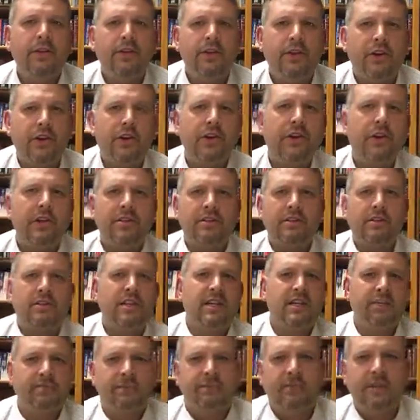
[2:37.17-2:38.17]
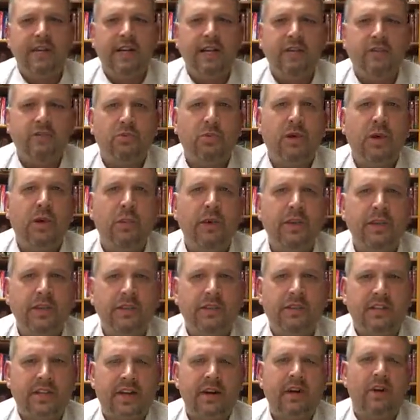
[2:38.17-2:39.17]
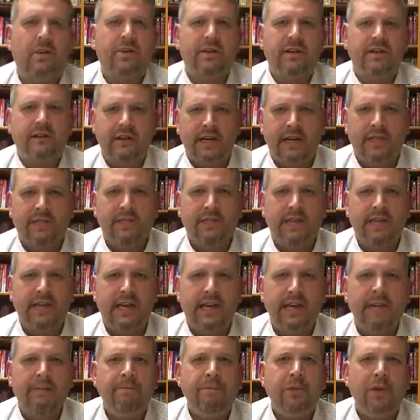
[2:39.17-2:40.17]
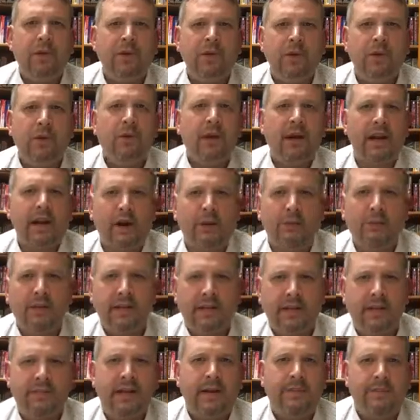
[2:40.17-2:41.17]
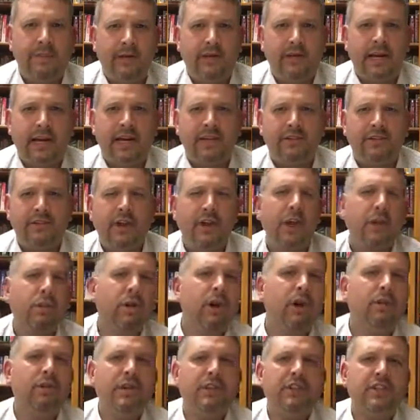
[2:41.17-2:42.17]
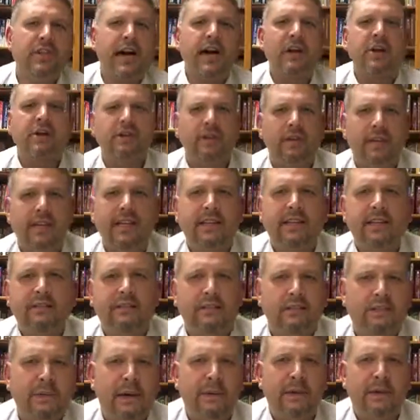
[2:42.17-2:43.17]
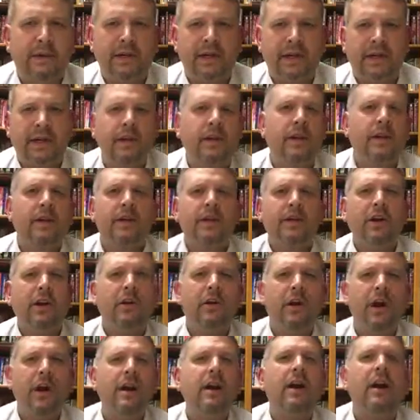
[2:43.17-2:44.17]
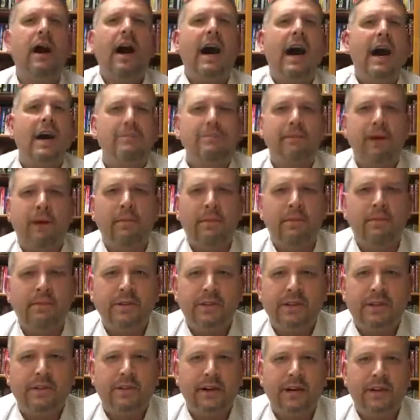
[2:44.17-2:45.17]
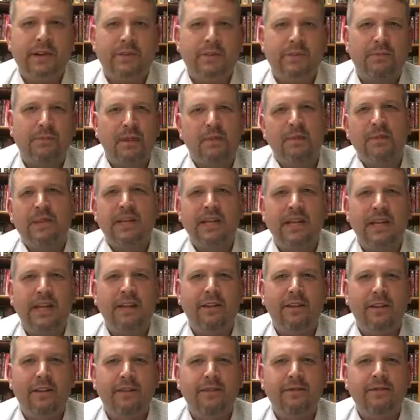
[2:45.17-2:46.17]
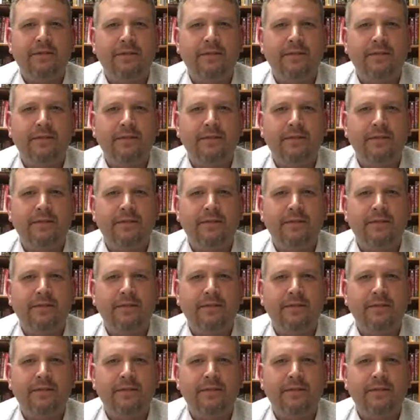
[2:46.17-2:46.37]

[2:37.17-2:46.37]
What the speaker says: you're going to see a place where when you stay home on election day, you are helping the Democrats. Well, Rich, I don't like the Republican. You know what? I probably don't like the Republican either.